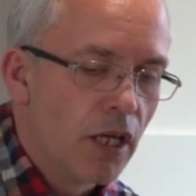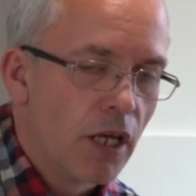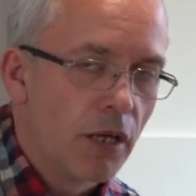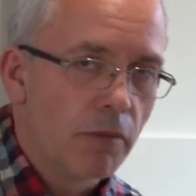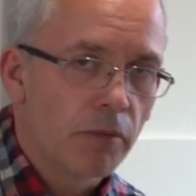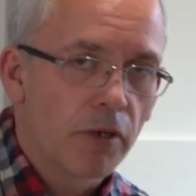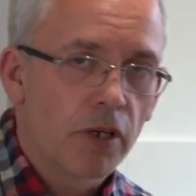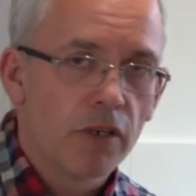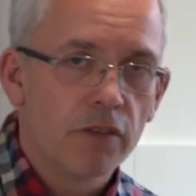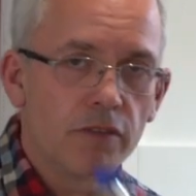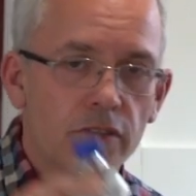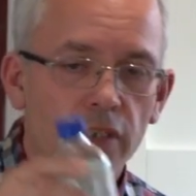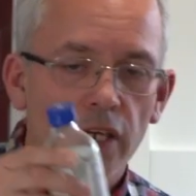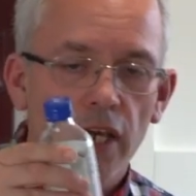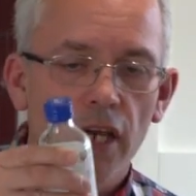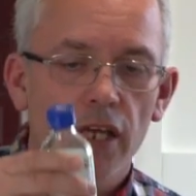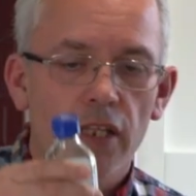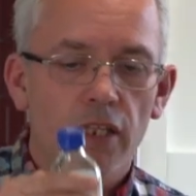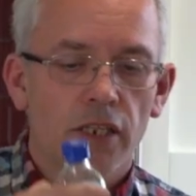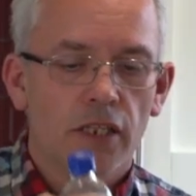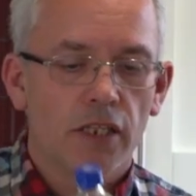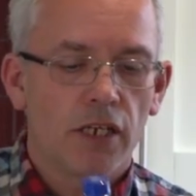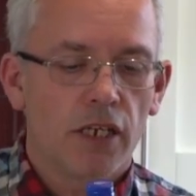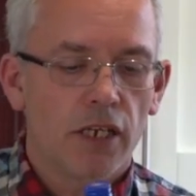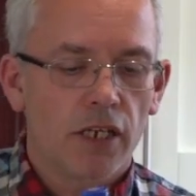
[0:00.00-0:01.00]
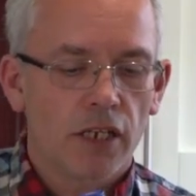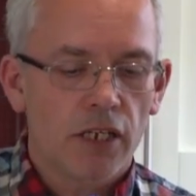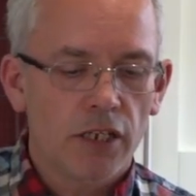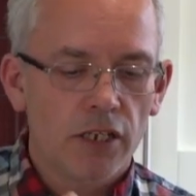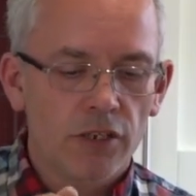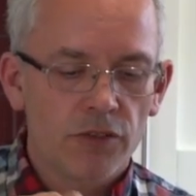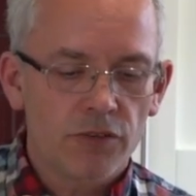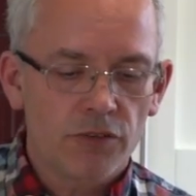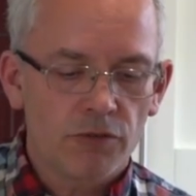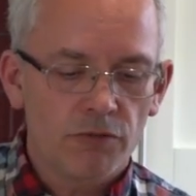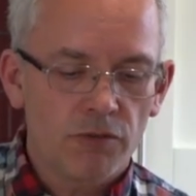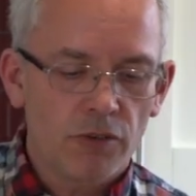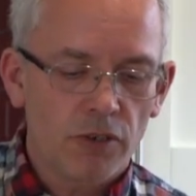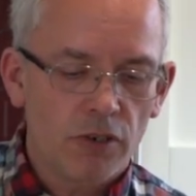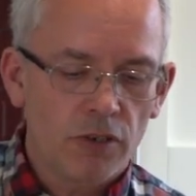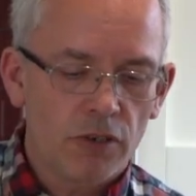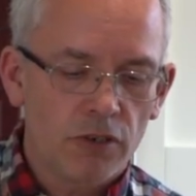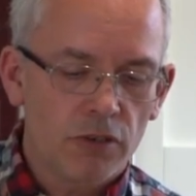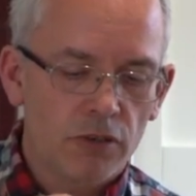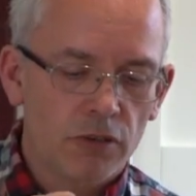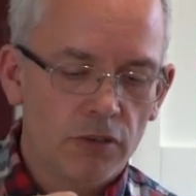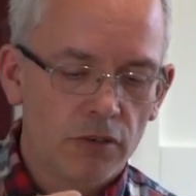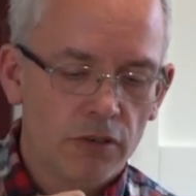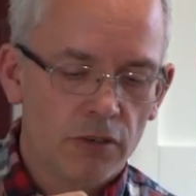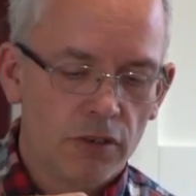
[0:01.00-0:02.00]
I'm going to get the
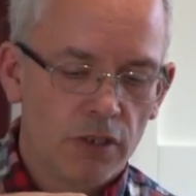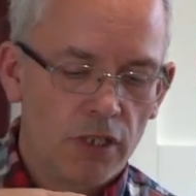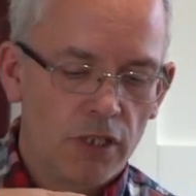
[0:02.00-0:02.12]
glycerol